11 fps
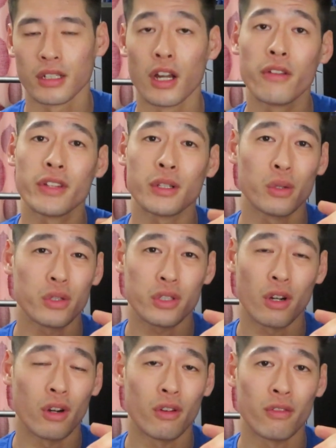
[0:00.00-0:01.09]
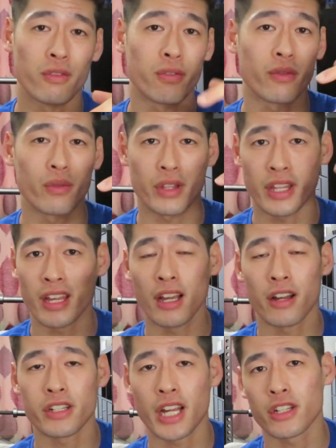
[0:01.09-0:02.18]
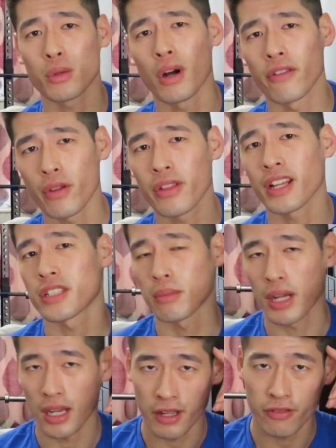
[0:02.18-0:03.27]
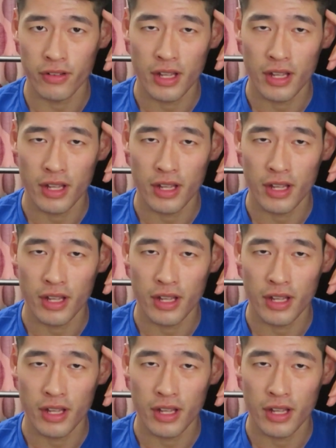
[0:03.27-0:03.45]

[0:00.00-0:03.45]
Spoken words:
Over the course of the year, I changed quite a few things in my life,